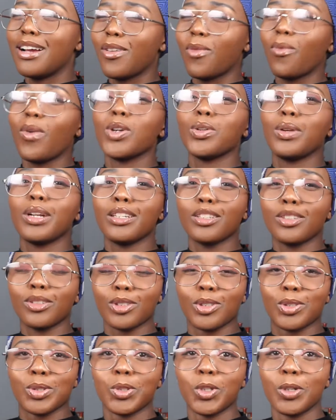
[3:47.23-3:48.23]
Why do I need to
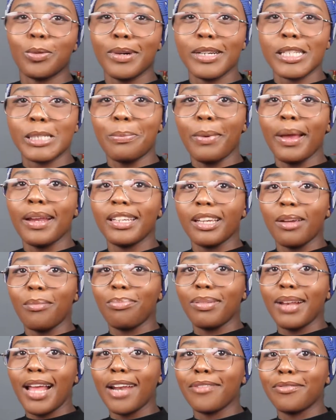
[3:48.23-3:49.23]
control my spending and
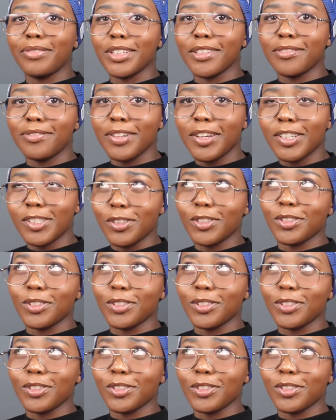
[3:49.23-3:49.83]
plan for the future?